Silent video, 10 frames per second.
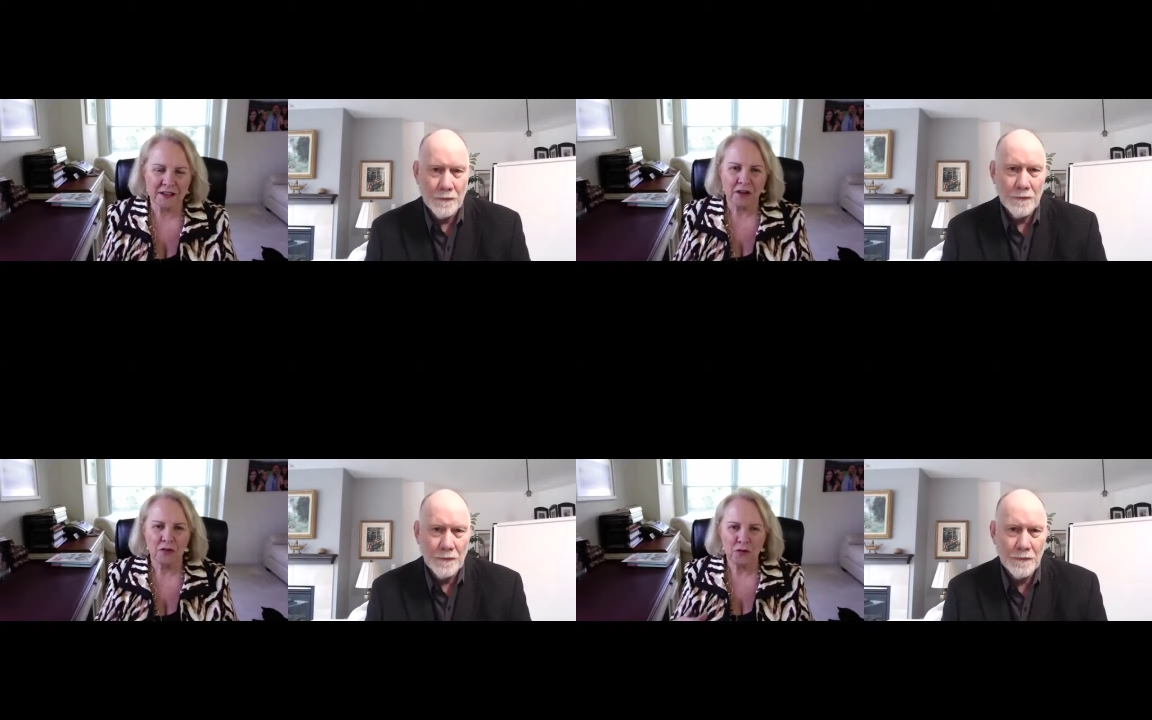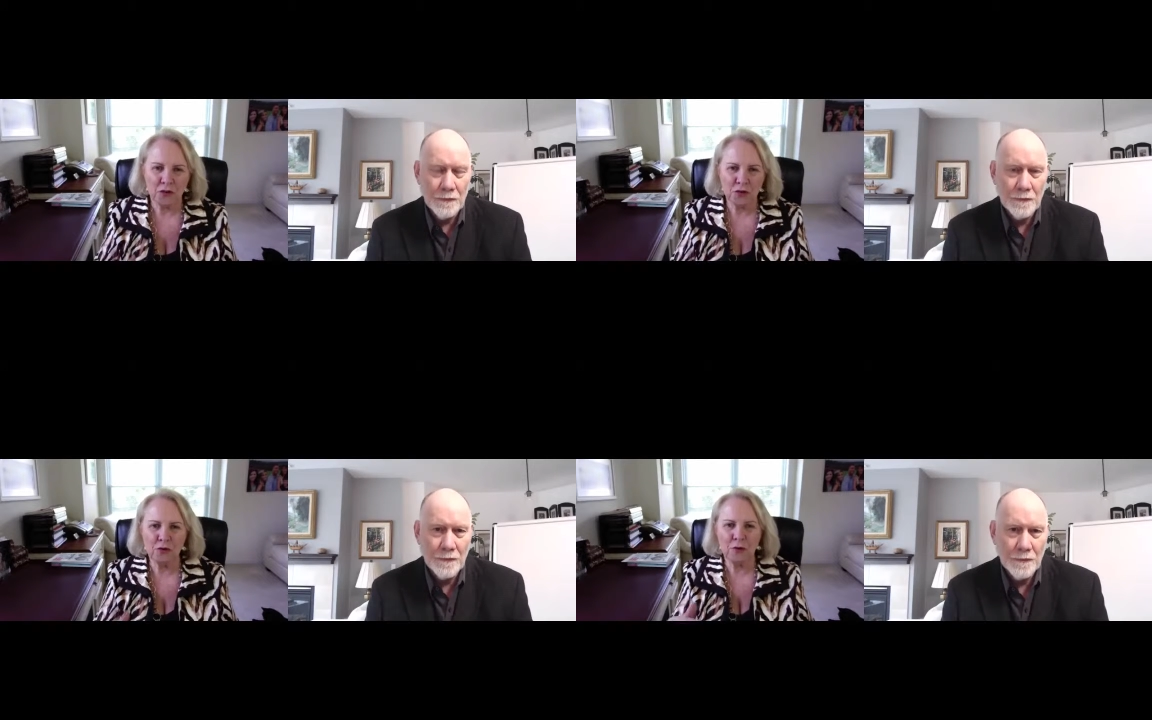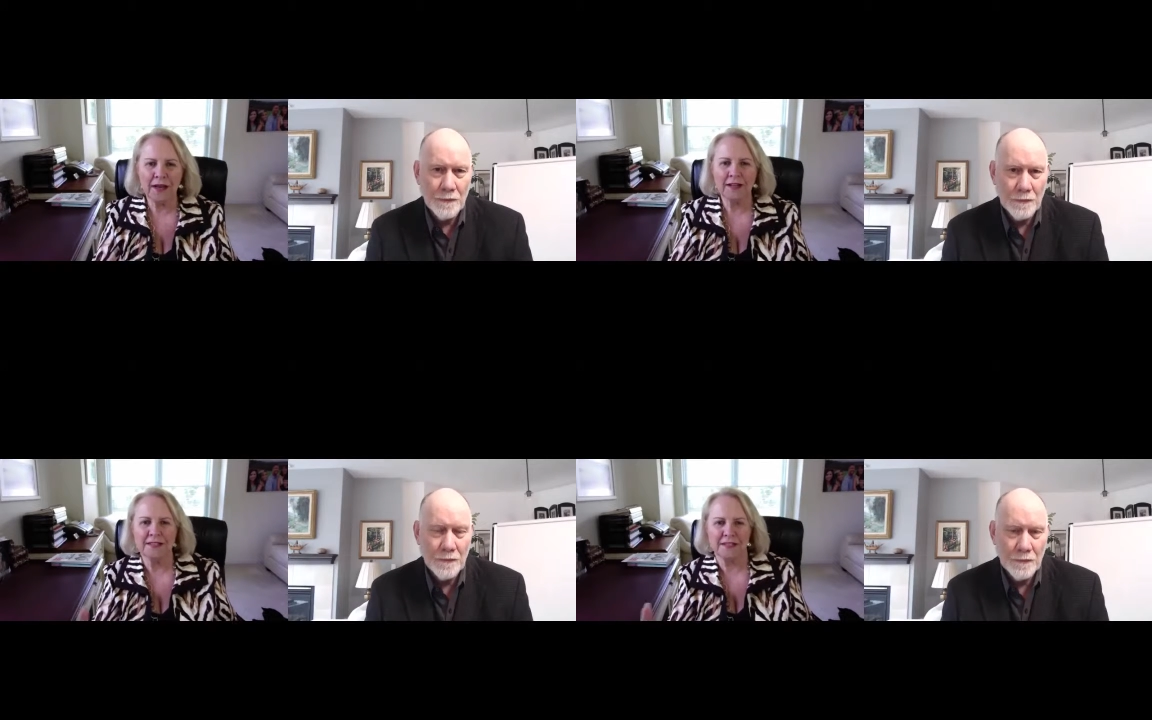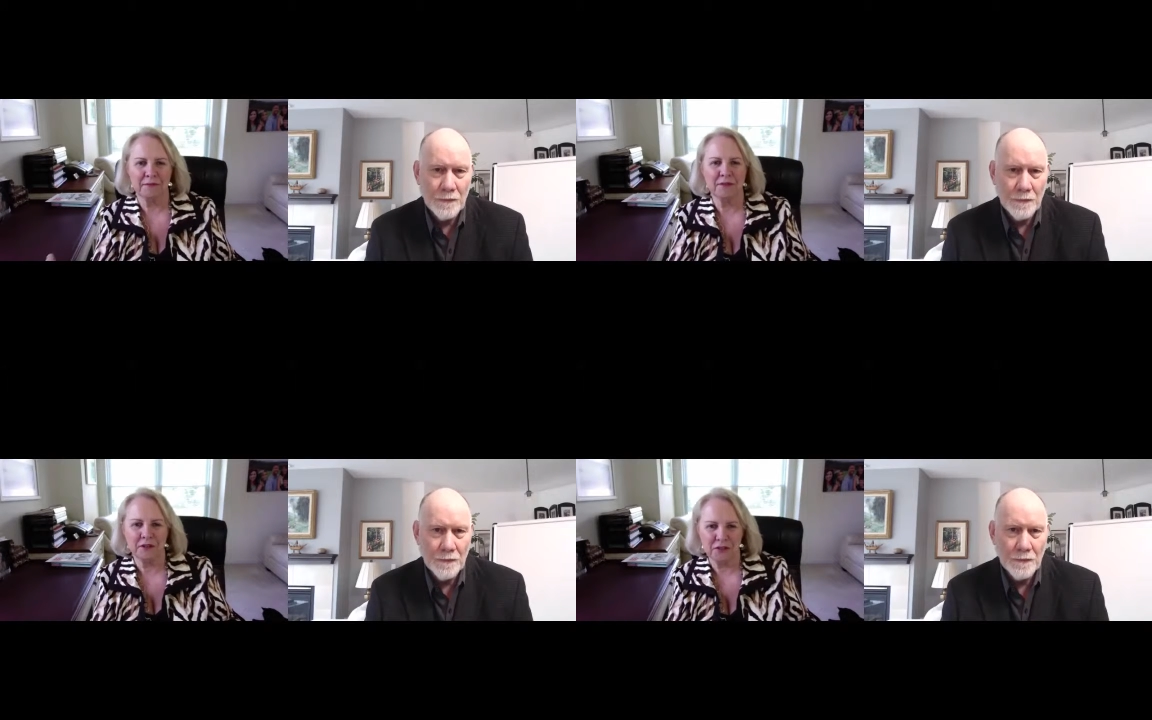Speaker 1: You had
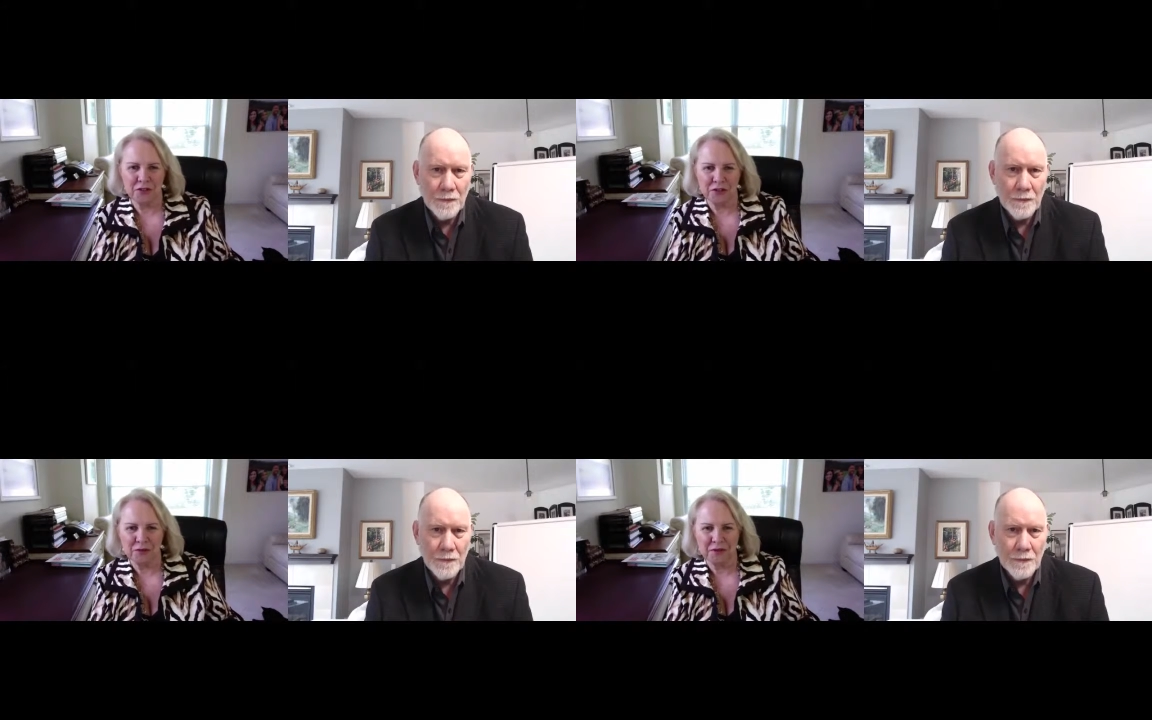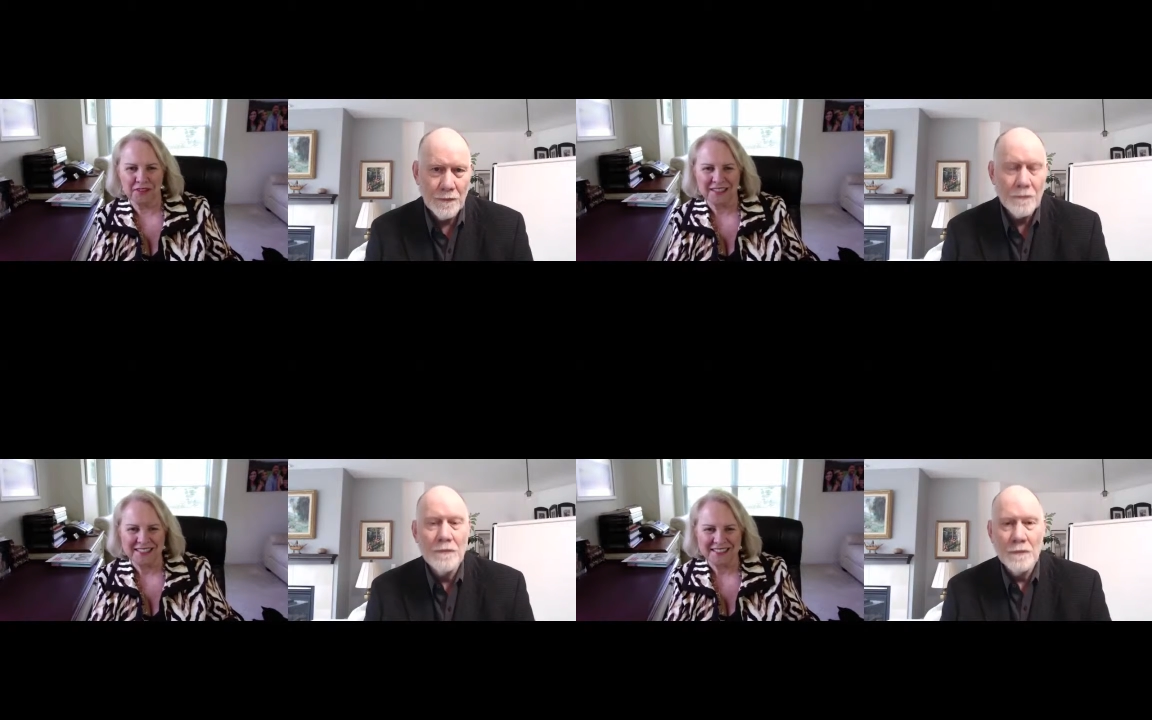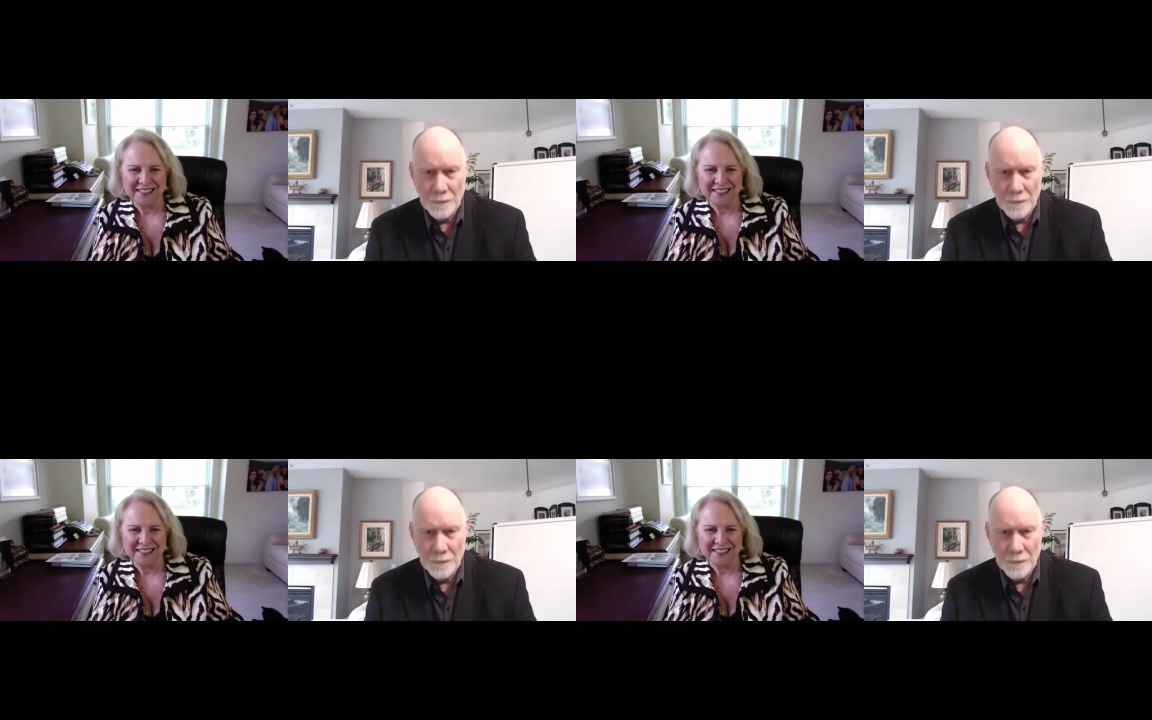something to do with it.